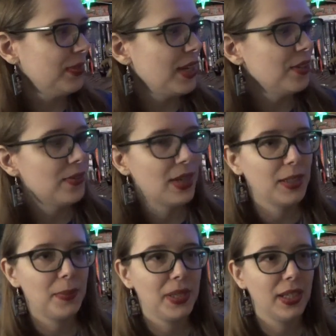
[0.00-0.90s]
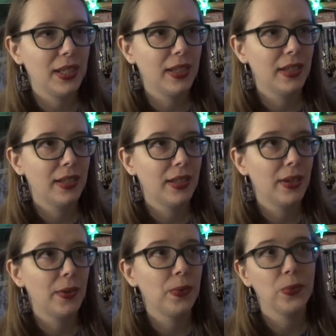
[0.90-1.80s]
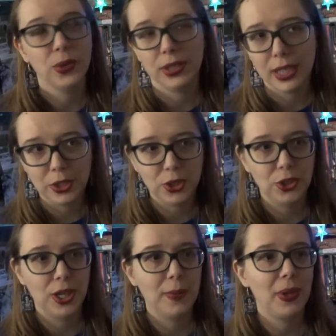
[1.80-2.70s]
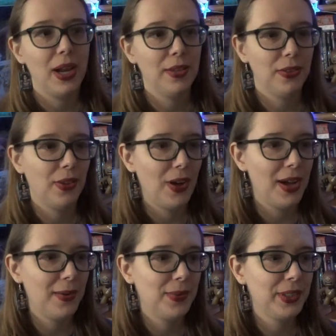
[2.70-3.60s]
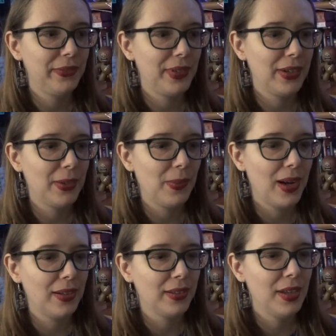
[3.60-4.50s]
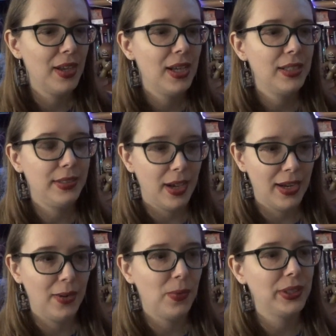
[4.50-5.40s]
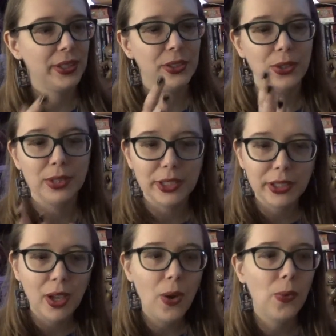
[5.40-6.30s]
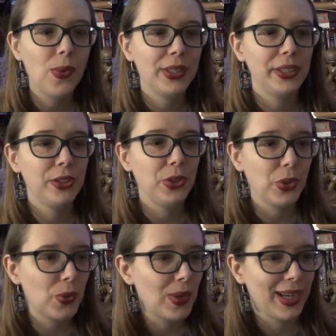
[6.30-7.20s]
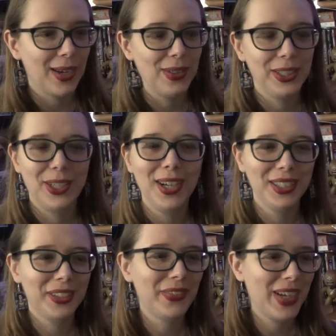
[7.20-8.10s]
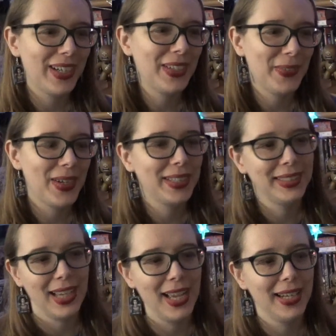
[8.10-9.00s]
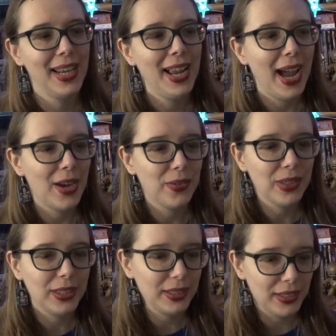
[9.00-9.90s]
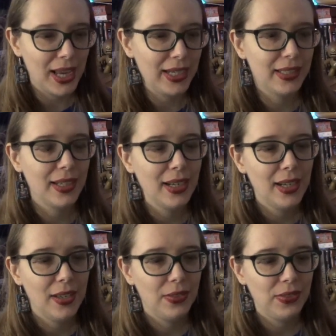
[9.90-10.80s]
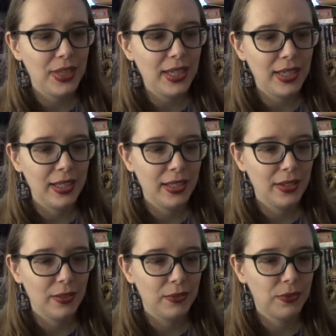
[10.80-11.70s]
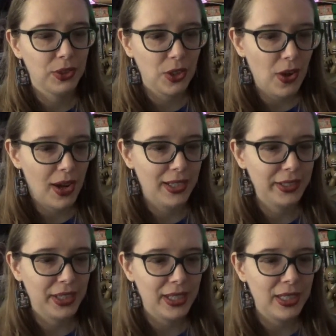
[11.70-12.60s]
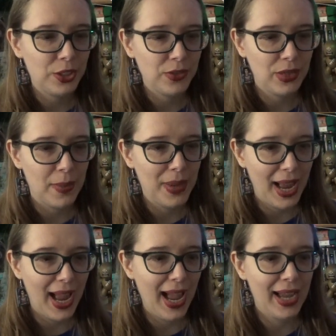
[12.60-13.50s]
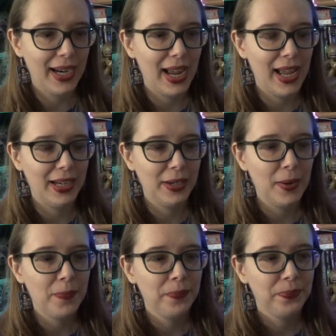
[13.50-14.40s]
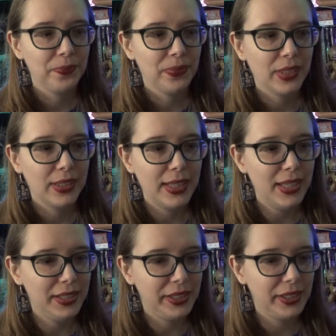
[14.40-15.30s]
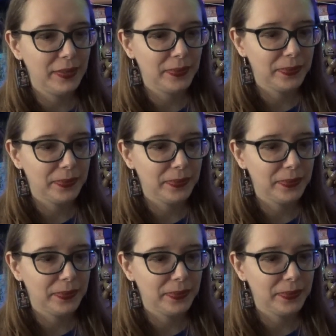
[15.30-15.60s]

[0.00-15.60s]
their developing relationship. I thought was very well done. It wasn't too slow, wasn't too quick, it was just very well done. I really liked the flaws that each of them had, and this